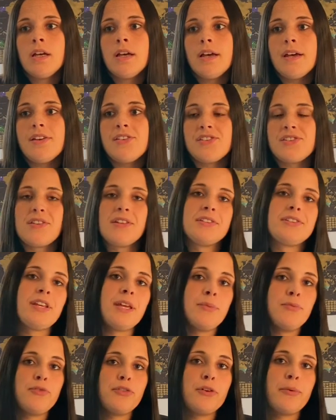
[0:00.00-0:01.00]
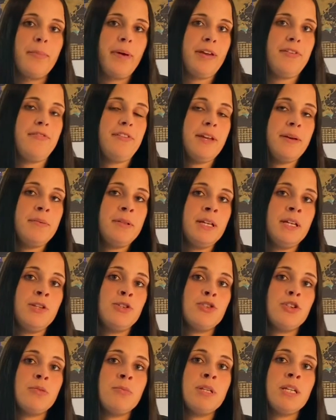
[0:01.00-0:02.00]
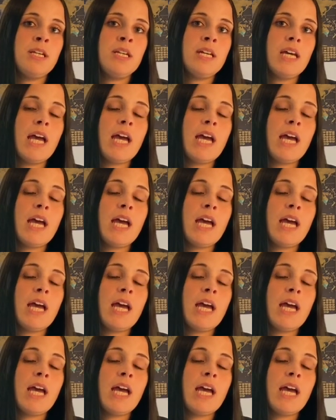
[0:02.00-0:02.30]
is the same for my family in Germany.